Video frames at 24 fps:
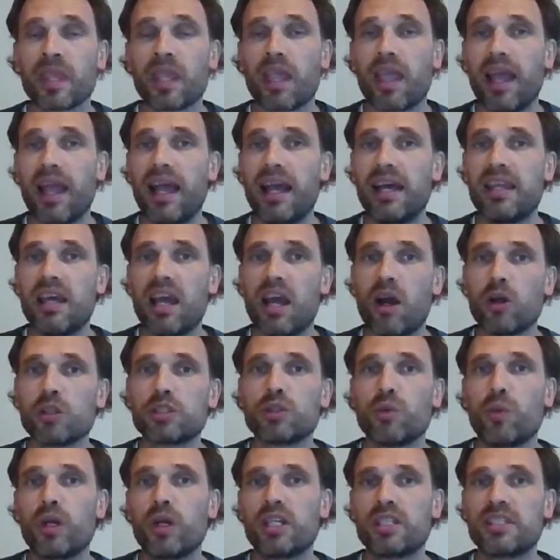And I
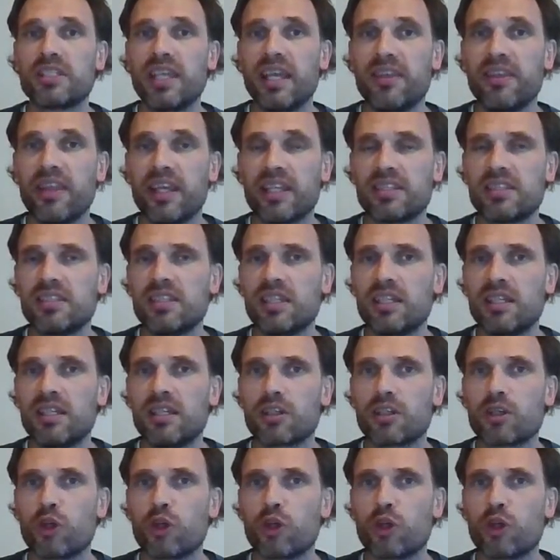also want to say that the